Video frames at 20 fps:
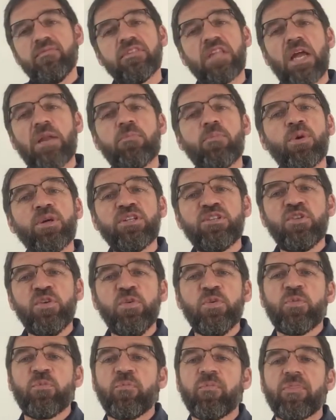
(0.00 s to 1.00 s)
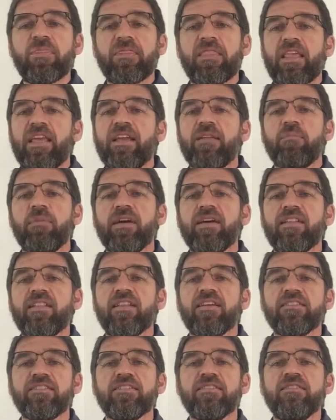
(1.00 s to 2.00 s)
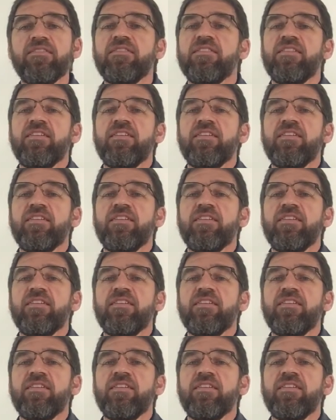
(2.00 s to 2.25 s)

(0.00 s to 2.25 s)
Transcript: 10.2 in math lesson.